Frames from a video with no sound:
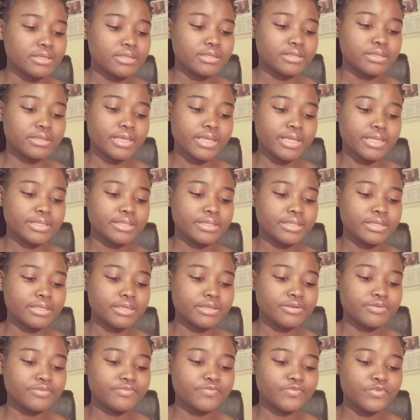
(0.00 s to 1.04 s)
Yeah,
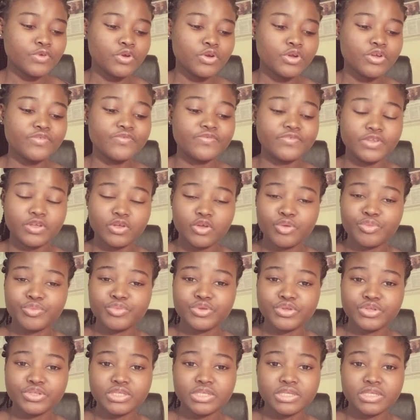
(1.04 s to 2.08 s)
the role of the
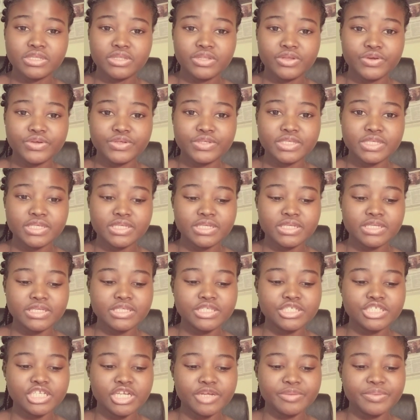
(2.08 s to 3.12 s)
community nurse in this
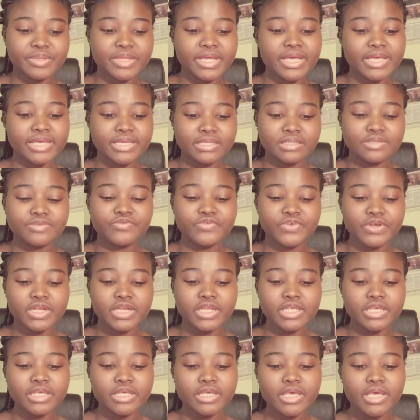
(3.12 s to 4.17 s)
chapter is
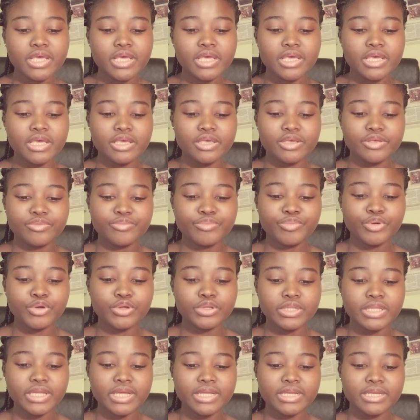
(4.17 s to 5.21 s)
really
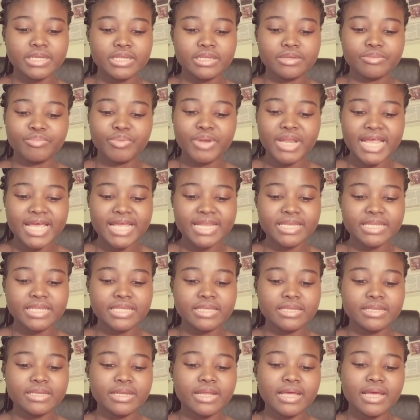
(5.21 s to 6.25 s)
important in
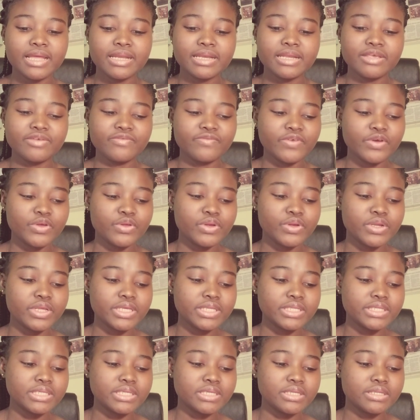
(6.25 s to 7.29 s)
planning and
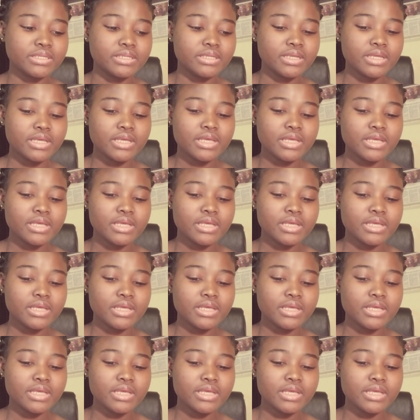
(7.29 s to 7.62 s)
evaluation